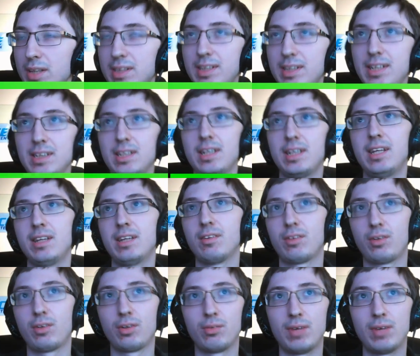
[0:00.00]
easily the
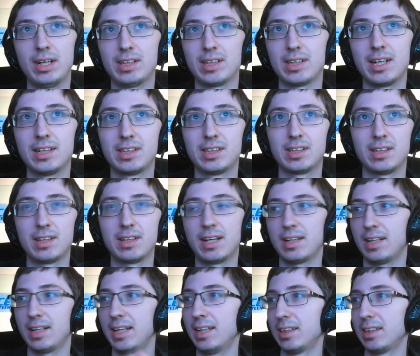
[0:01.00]
correct answer.
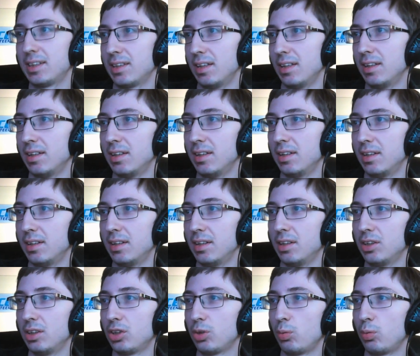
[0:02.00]
That is
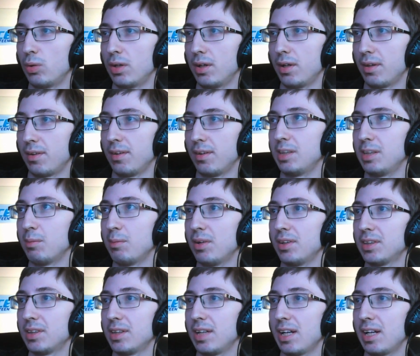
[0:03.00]
30
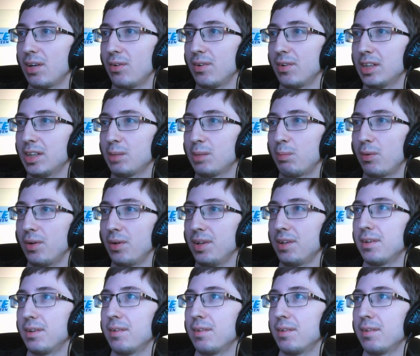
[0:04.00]
miles an hour at this point.